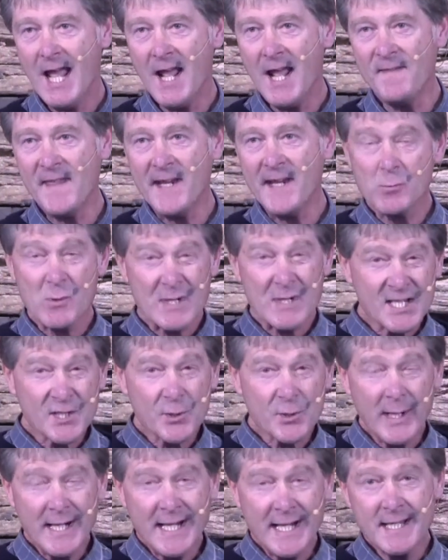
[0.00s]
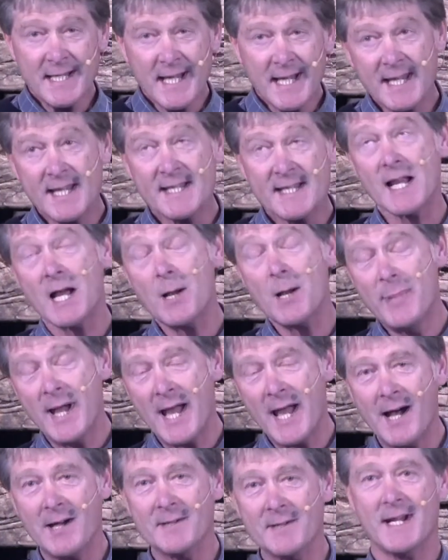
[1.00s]
And then it was 20 years
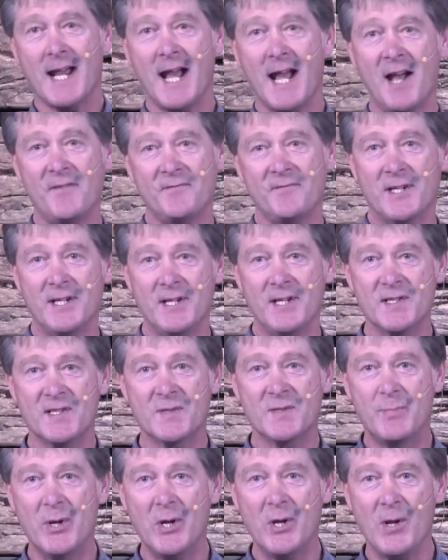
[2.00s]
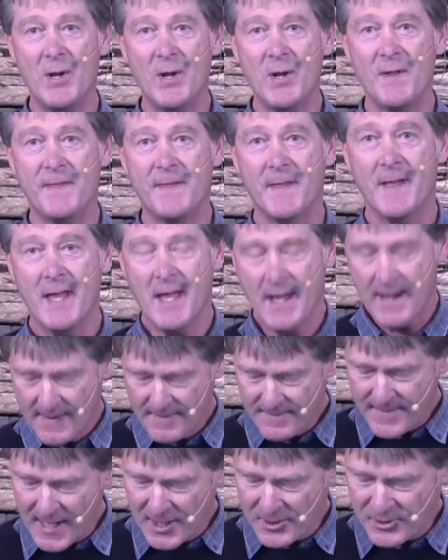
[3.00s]
about after his birth
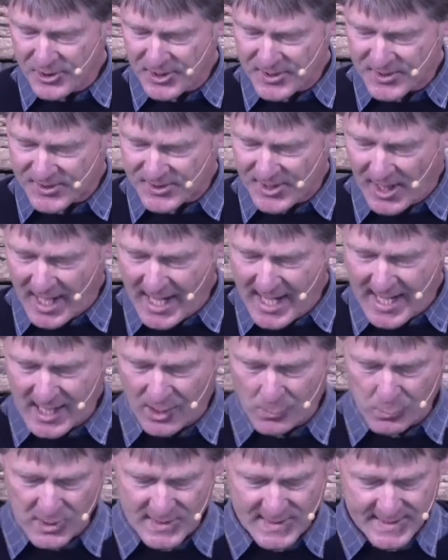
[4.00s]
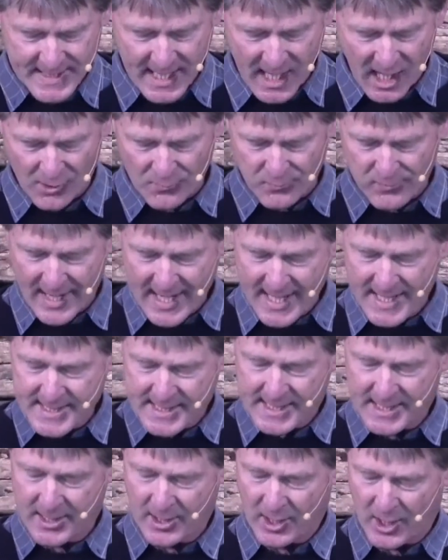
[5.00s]
that Josiah was now
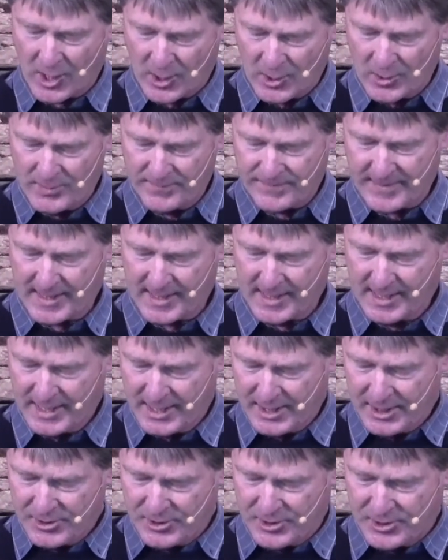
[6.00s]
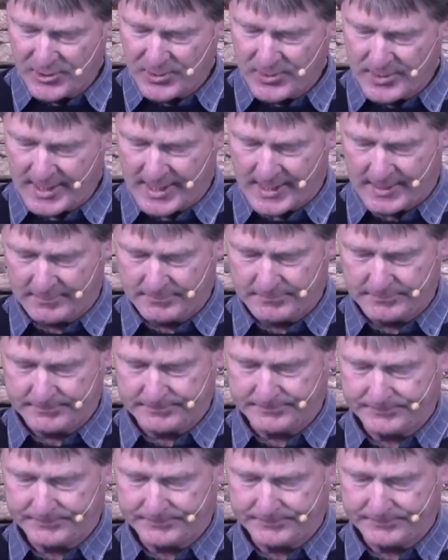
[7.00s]
reigning over Judah.